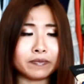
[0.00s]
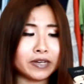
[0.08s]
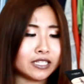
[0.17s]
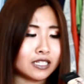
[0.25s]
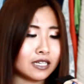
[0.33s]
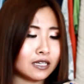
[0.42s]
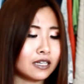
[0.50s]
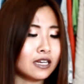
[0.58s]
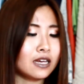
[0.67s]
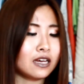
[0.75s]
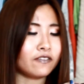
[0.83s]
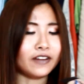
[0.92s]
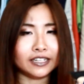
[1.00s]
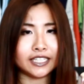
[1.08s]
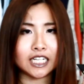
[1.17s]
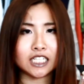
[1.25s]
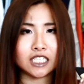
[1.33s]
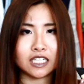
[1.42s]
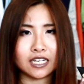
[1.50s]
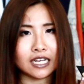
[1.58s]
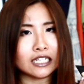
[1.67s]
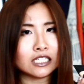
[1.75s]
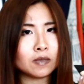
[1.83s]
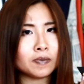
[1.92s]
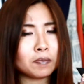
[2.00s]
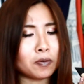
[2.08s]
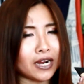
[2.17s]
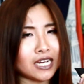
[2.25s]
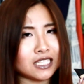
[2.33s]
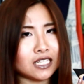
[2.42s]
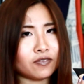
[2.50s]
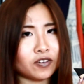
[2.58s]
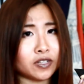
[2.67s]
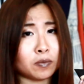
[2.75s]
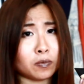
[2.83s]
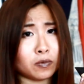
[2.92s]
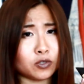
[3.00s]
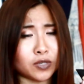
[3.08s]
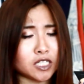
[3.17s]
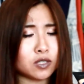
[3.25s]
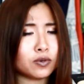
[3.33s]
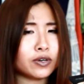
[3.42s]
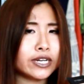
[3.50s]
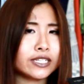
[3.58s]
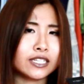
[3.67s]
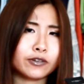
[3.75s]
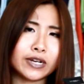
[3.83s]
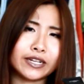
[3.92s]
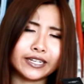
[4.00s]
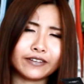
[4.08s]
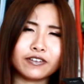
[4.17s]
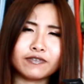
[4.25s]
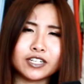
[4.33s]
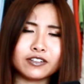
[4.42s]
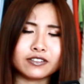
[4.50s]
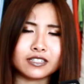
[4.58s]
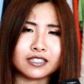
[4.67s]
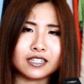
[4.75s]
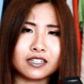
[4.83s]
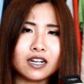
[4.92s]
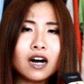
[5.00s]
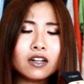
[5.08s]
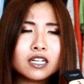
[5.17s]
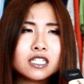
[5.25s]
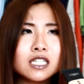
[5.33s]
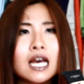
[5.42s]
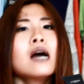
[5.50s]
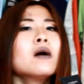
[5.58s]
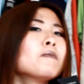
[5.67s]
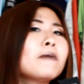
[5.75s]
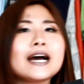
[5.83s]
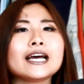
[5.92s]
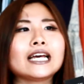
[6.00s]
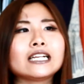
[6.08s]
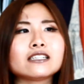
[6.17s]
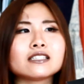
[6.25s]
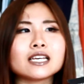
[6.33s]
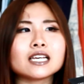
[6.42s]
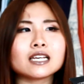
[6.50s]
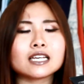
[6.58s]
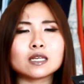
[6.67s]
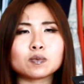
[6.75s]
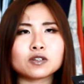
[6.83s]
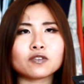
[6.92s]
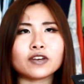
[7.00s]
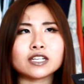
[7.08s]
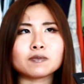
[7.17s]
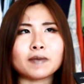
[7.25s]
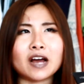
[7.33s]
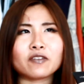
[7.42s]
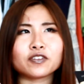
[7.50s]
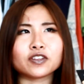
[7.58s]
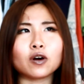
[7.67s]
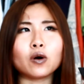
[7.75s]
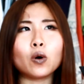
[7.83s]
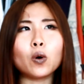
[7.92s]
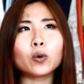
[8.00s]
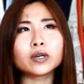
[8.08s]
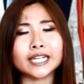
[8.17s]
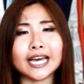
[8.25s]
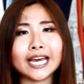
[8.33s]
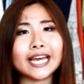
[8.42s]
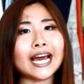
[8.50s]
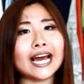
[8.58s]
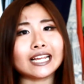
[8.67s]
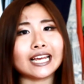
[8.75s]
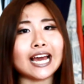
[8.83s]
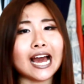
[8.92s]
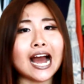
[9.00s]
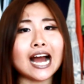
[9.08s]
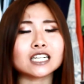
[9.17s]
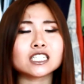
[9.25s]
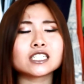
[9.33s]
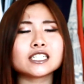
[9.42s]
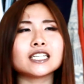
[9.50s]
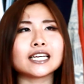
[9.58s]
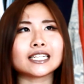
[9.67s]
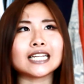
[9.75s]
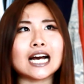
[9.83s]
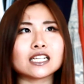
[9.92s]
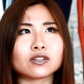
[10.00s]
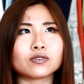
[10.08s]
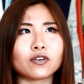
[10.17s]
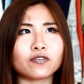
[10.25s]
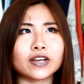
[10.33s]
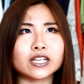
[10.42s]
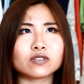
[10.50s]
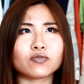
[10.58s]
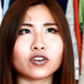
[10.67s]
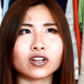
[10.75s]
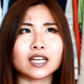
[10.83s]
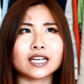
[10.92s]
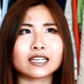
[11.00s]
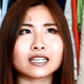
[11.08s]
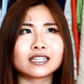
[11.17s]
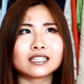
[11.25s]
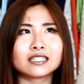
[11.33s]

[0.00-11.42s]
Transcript: amazing foundation. It is a bit pricey for drugstore it's around like 15 to 16 dollars but it just like keeps your face matte for the whole day and it actually like lasts on your face for like